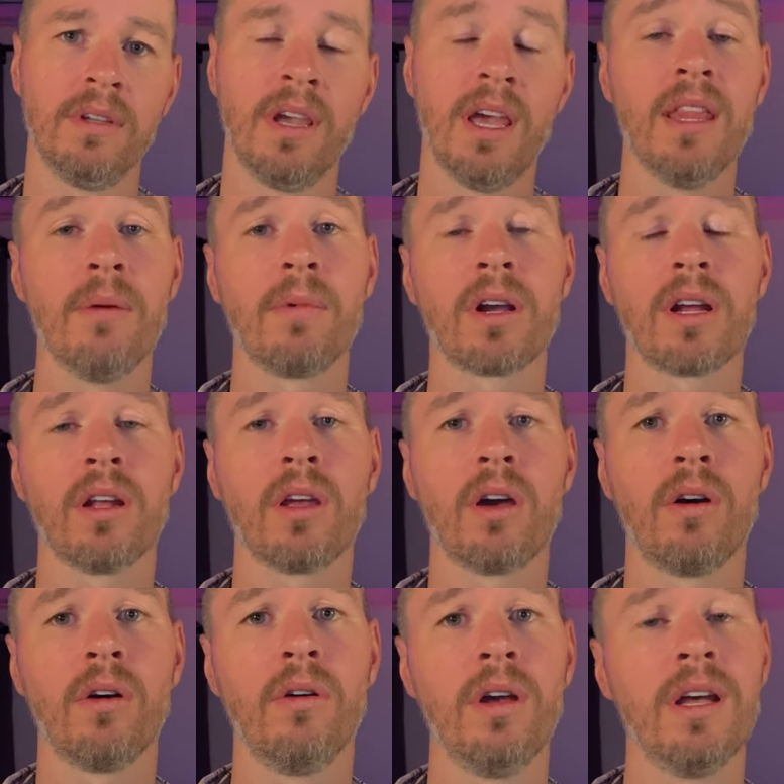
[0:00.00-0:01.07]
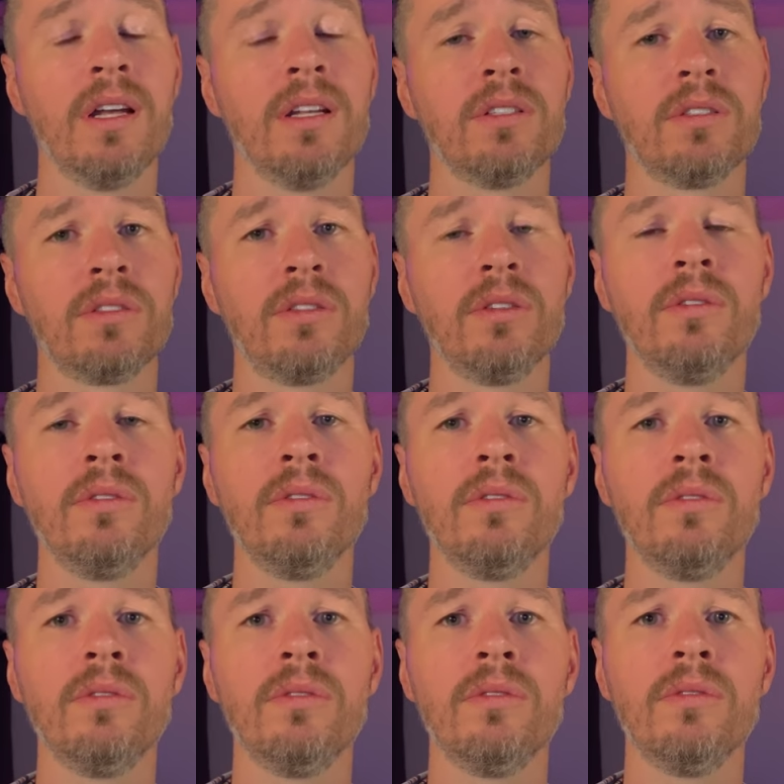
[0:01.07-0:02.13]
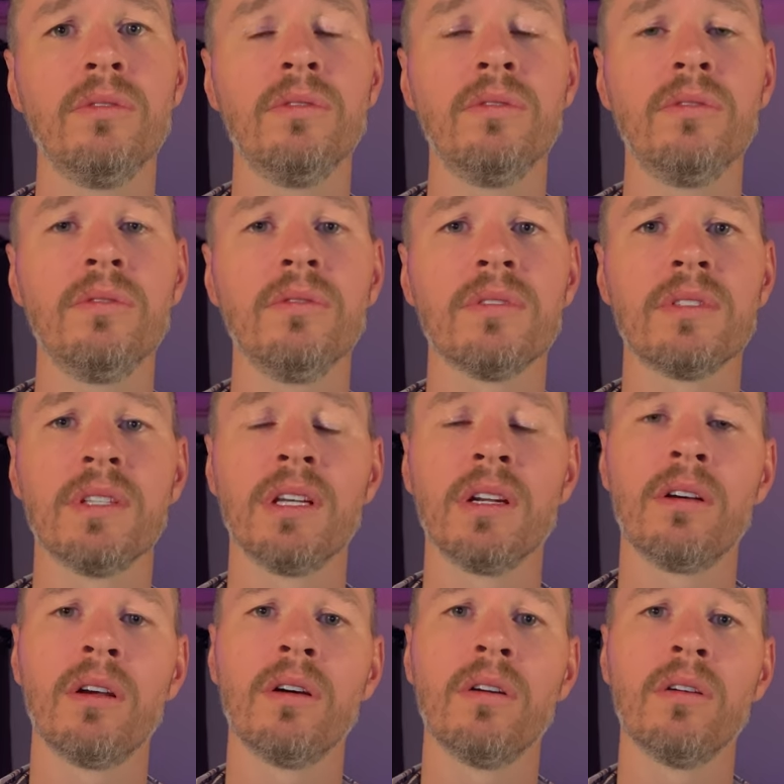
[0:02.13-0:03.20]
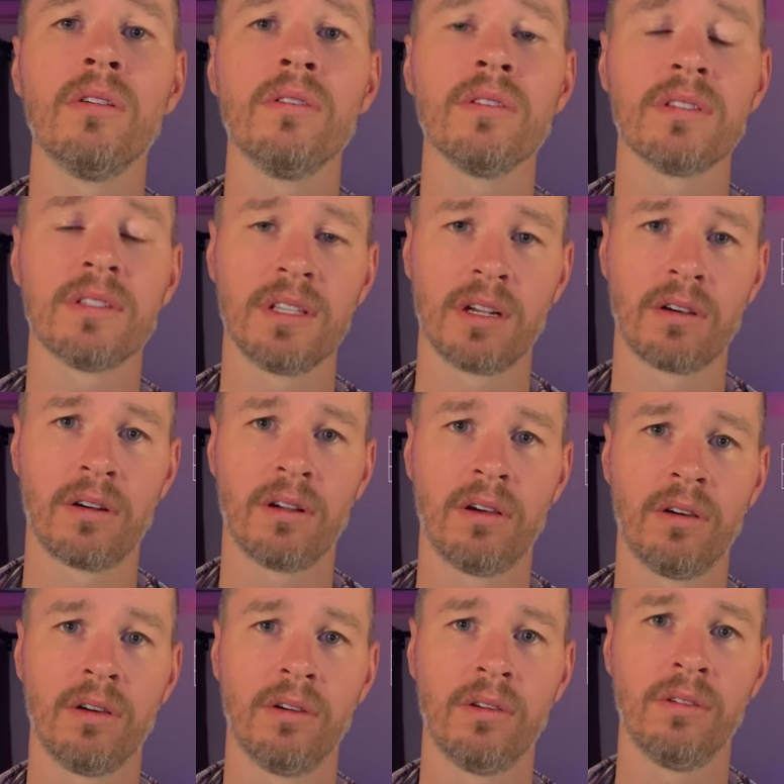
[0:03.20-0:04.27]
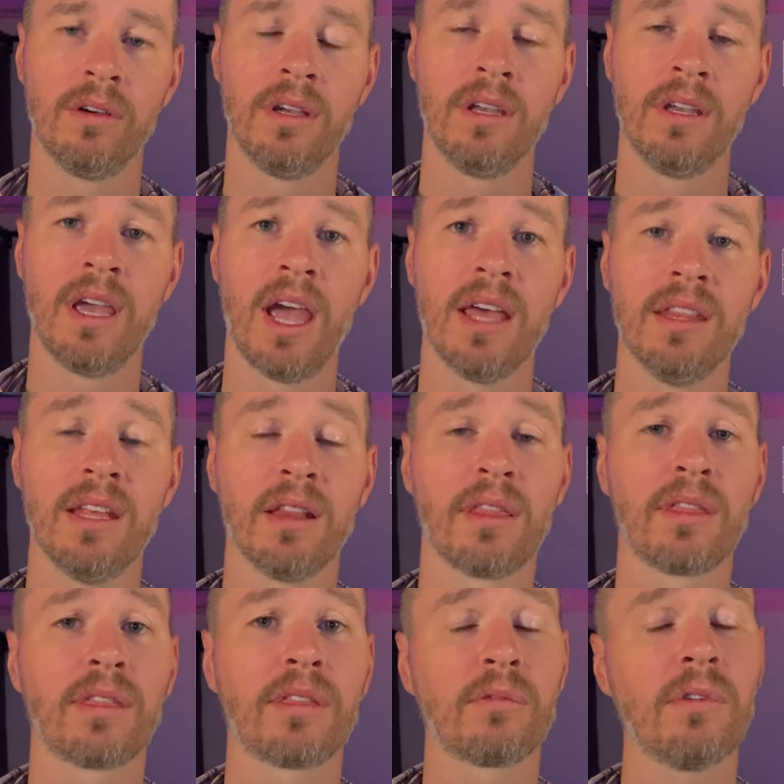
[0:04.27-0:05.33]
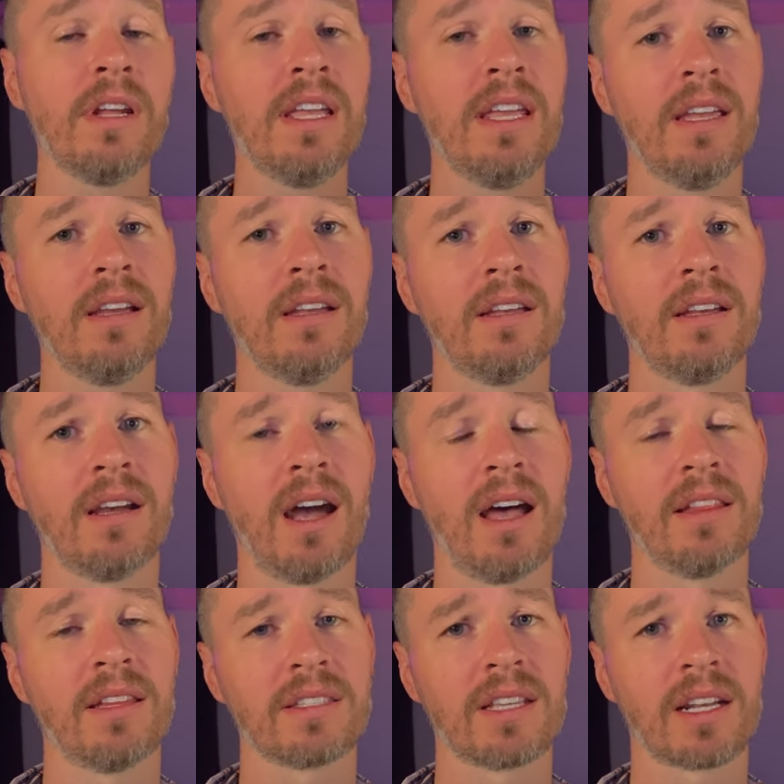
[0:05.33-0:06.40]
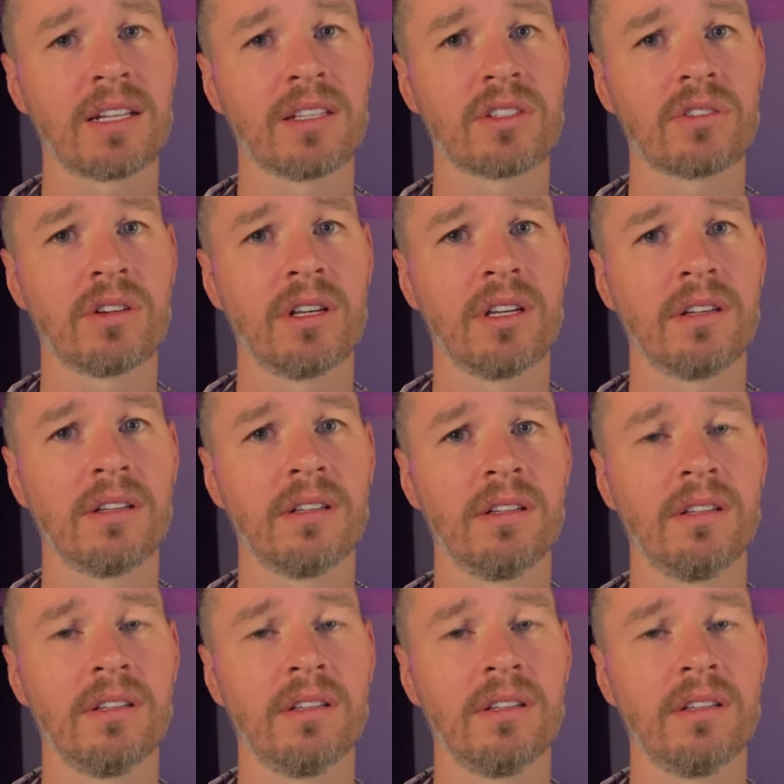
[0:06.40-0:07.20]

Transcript: And then we're gonna go two, zero, zero, and then three on the second string.